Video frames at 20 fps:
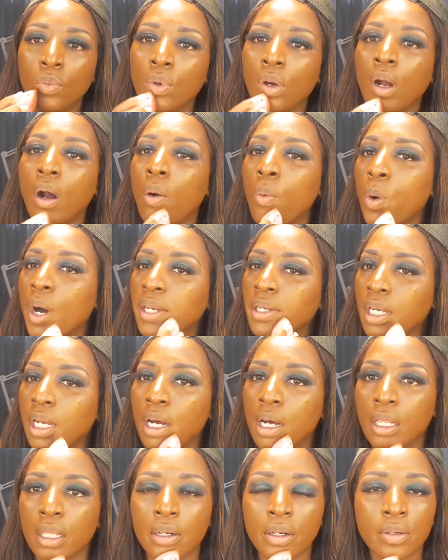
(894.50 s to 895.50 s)
We're all one
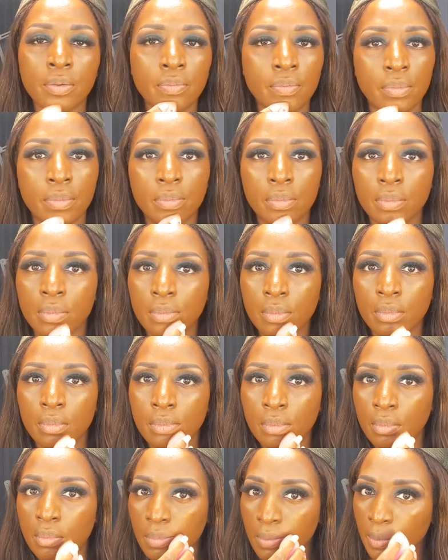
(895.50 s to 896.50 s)
color.
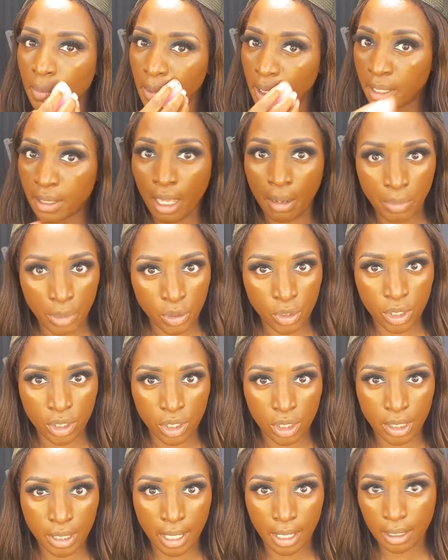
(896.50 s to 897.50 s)
Did that music
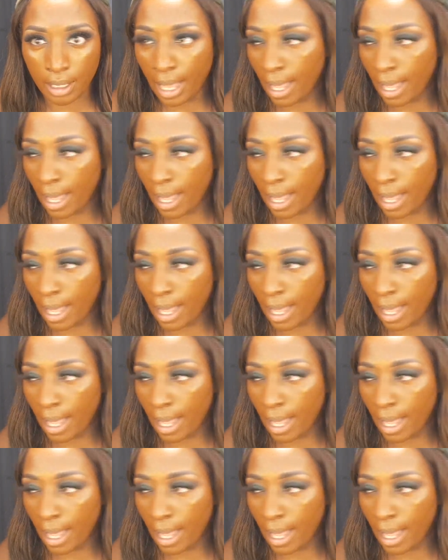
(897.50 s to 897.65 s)
just get